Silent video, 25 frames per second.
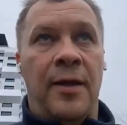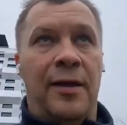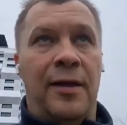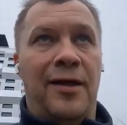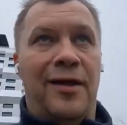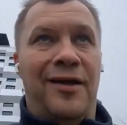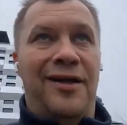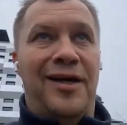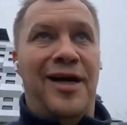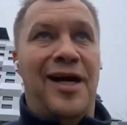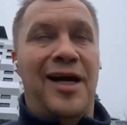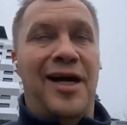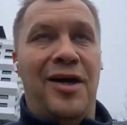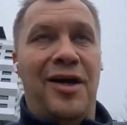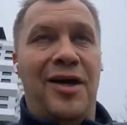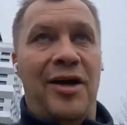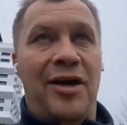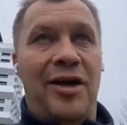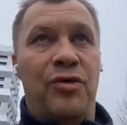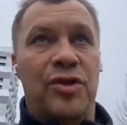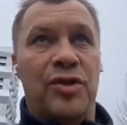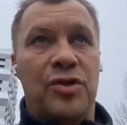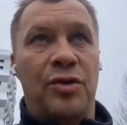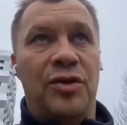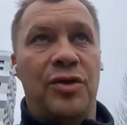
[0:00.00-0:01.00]
I
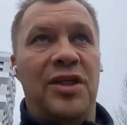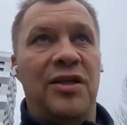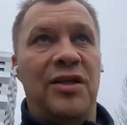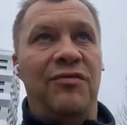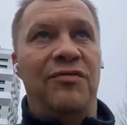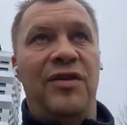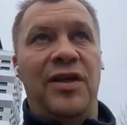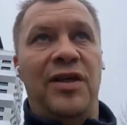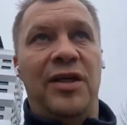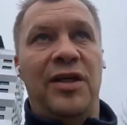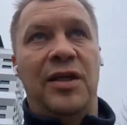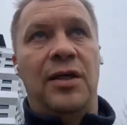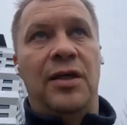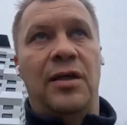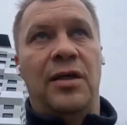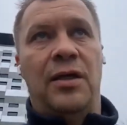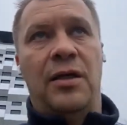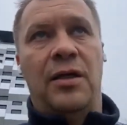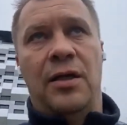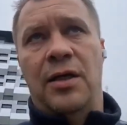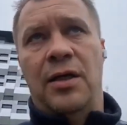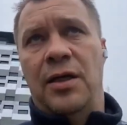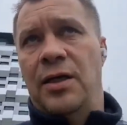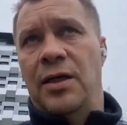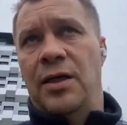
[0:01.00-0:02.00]
was on TV
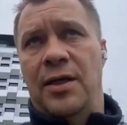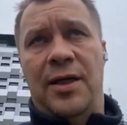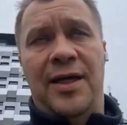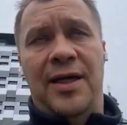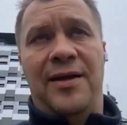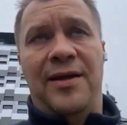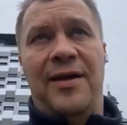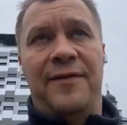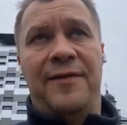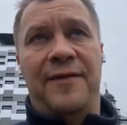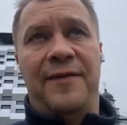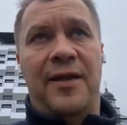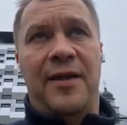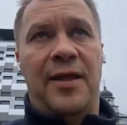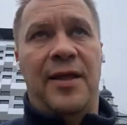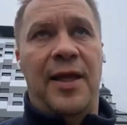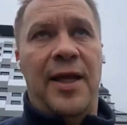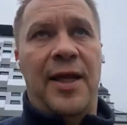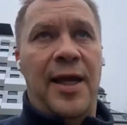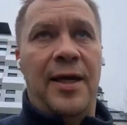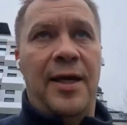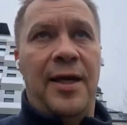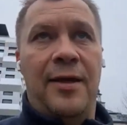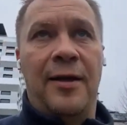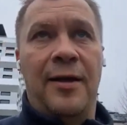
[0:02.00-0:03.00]
another
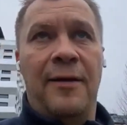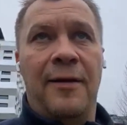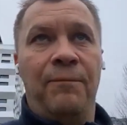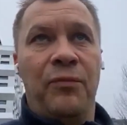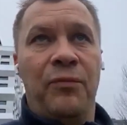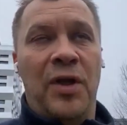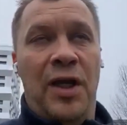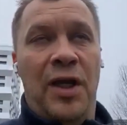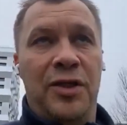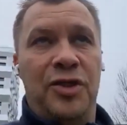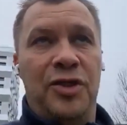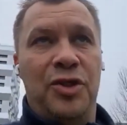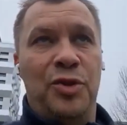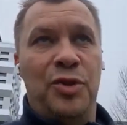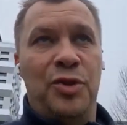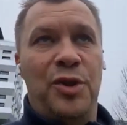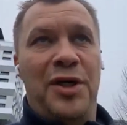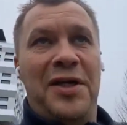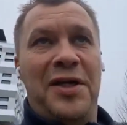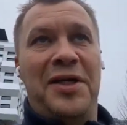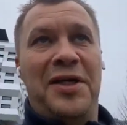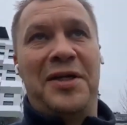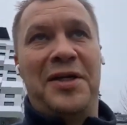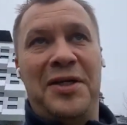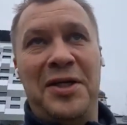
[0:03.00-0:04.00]
day and
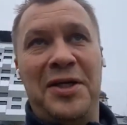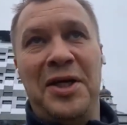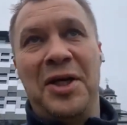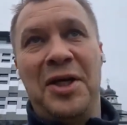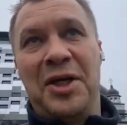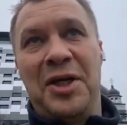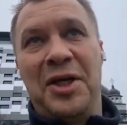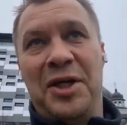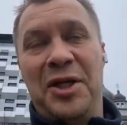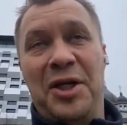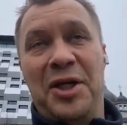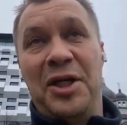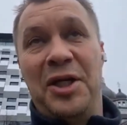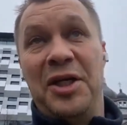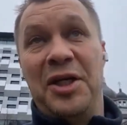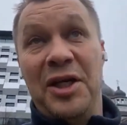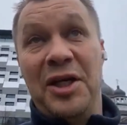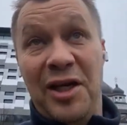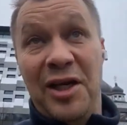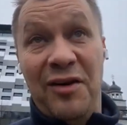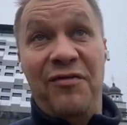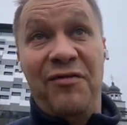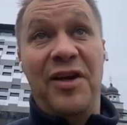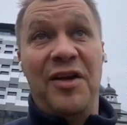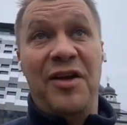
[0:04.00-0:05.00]
in
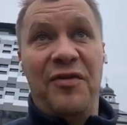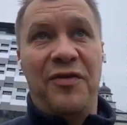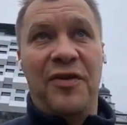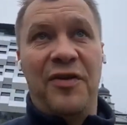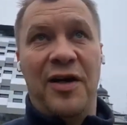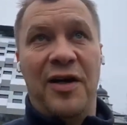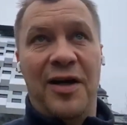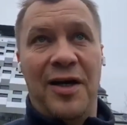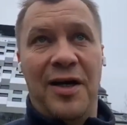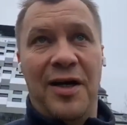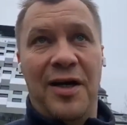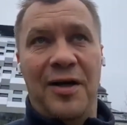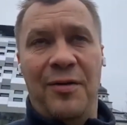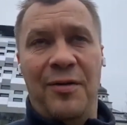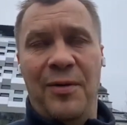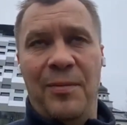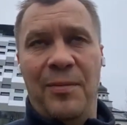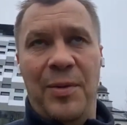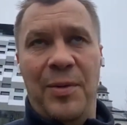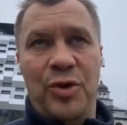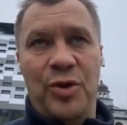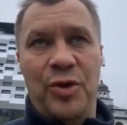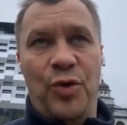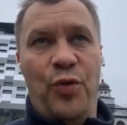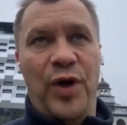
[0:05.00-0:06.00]
Lviv
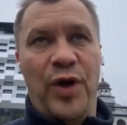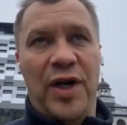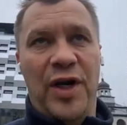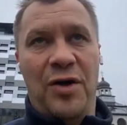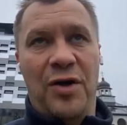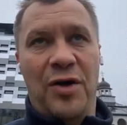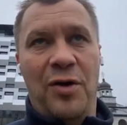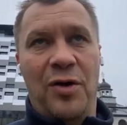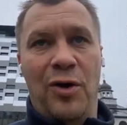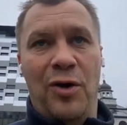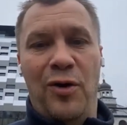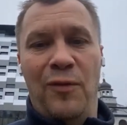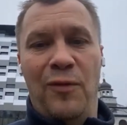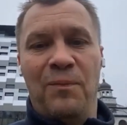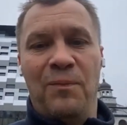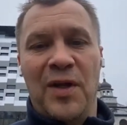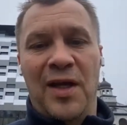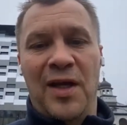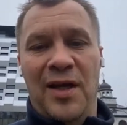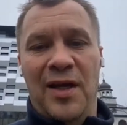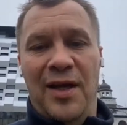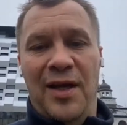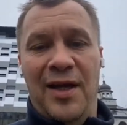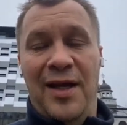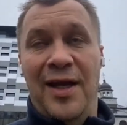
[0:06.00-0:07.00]
about a week ago,
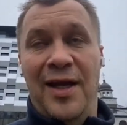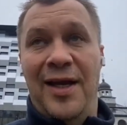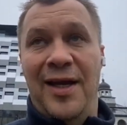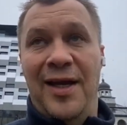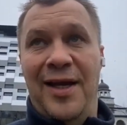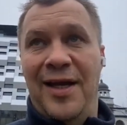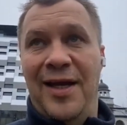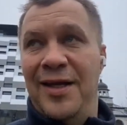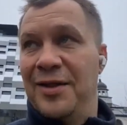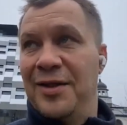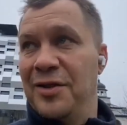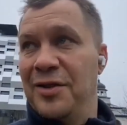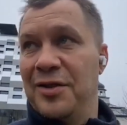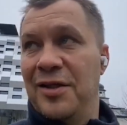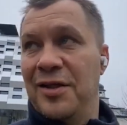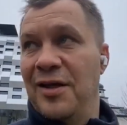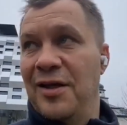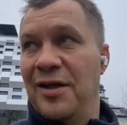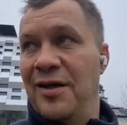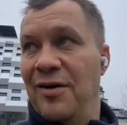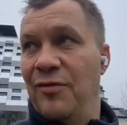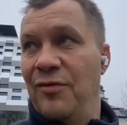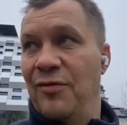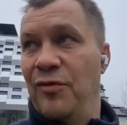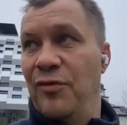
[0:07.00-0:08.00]
and
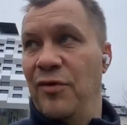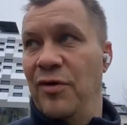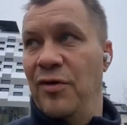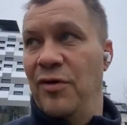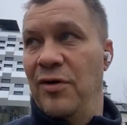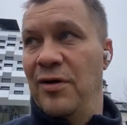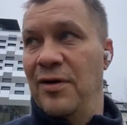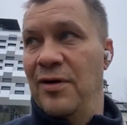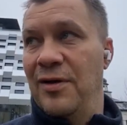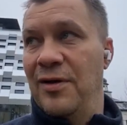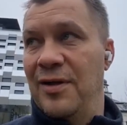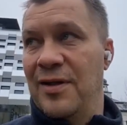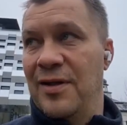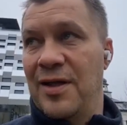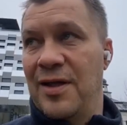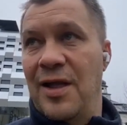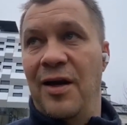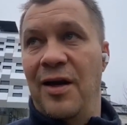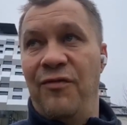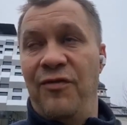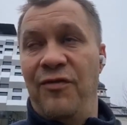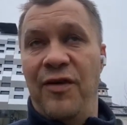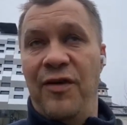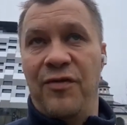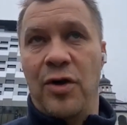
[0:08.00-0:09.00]

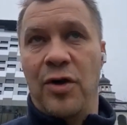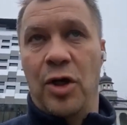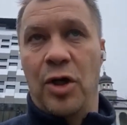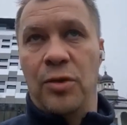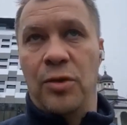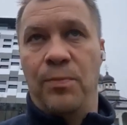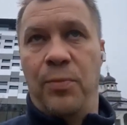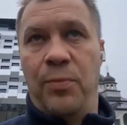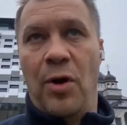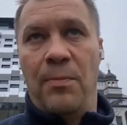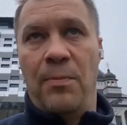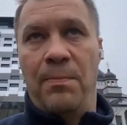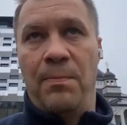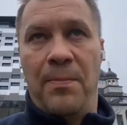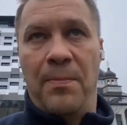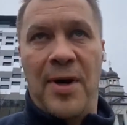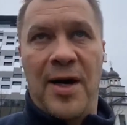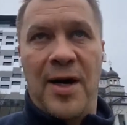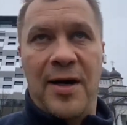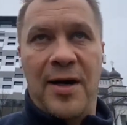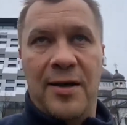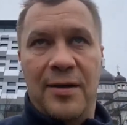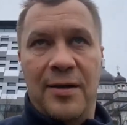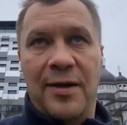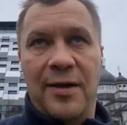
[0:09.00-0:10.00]
Lviv got
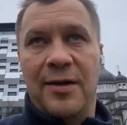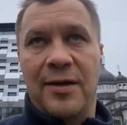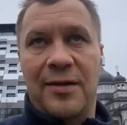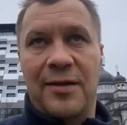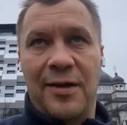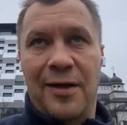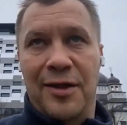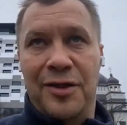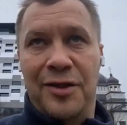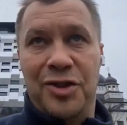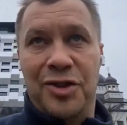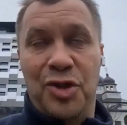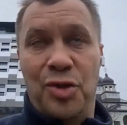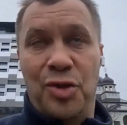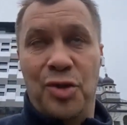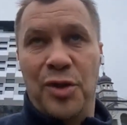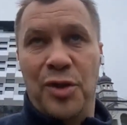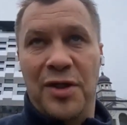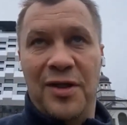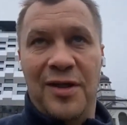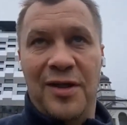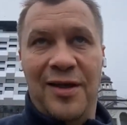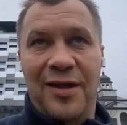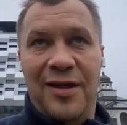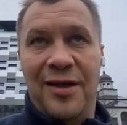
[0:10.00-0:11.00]
bombarded
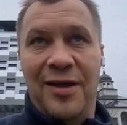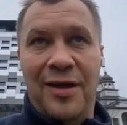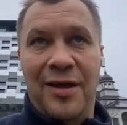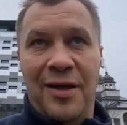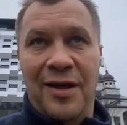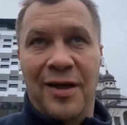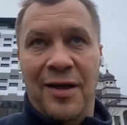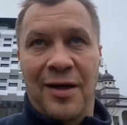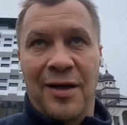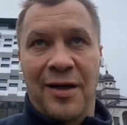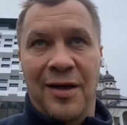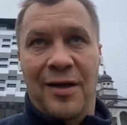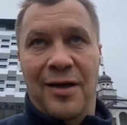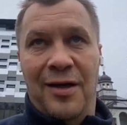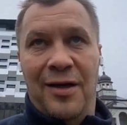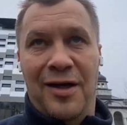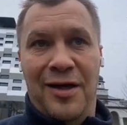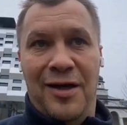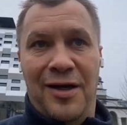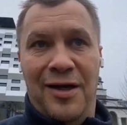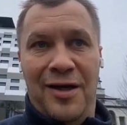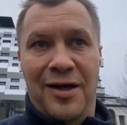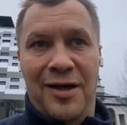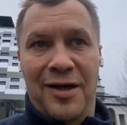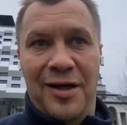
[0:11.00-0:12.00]
during the
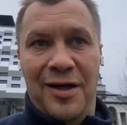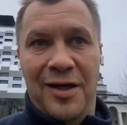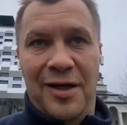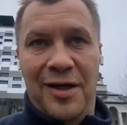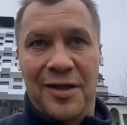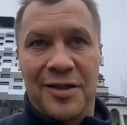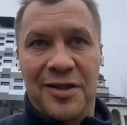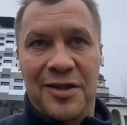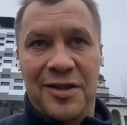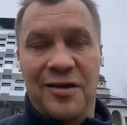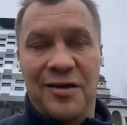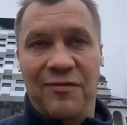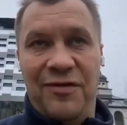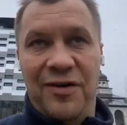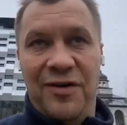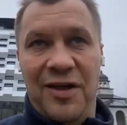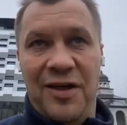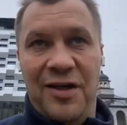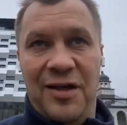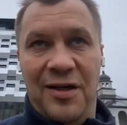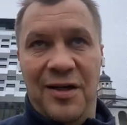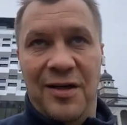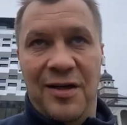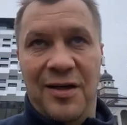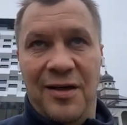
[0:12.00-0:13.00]

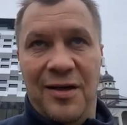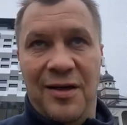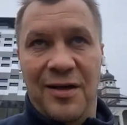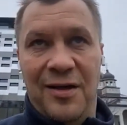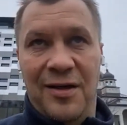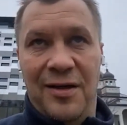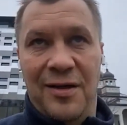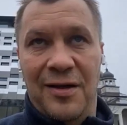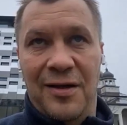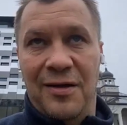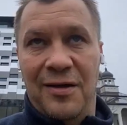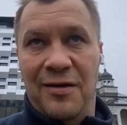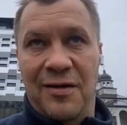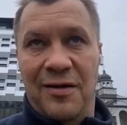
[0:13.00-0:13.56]
TV